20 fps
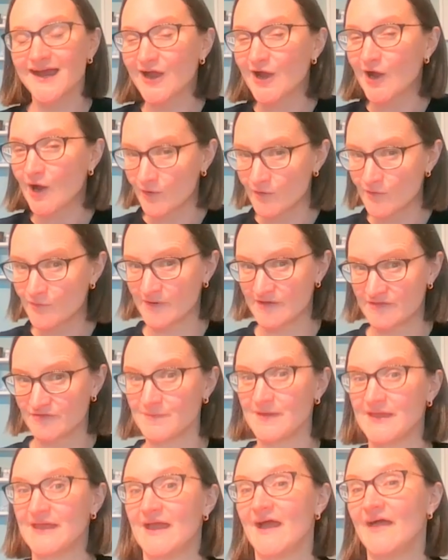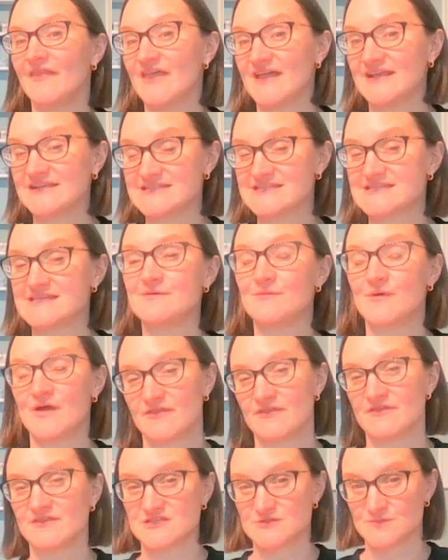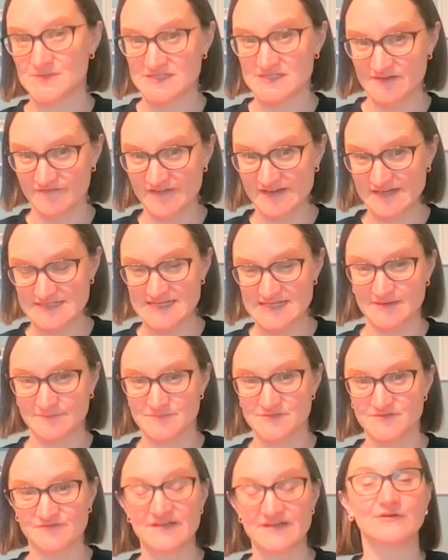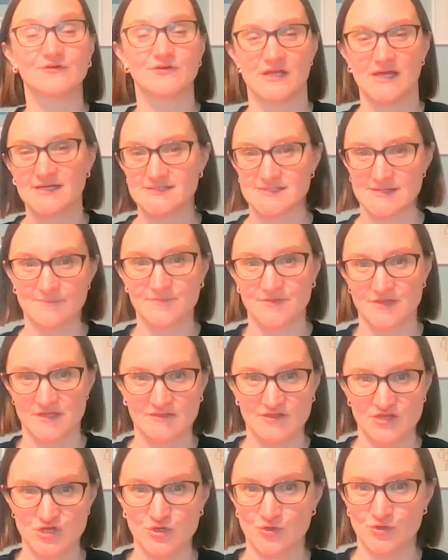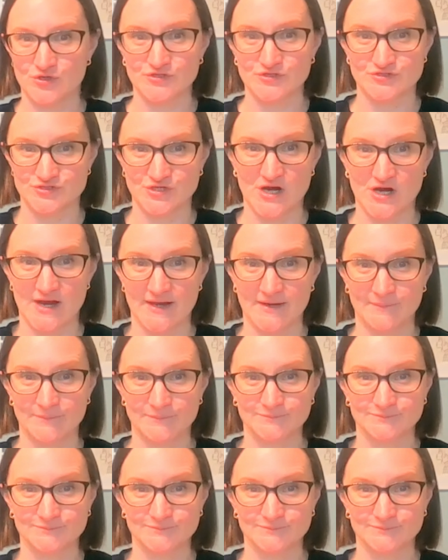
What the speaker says: go with me, and then see whether the specific tips feel like something that you could try.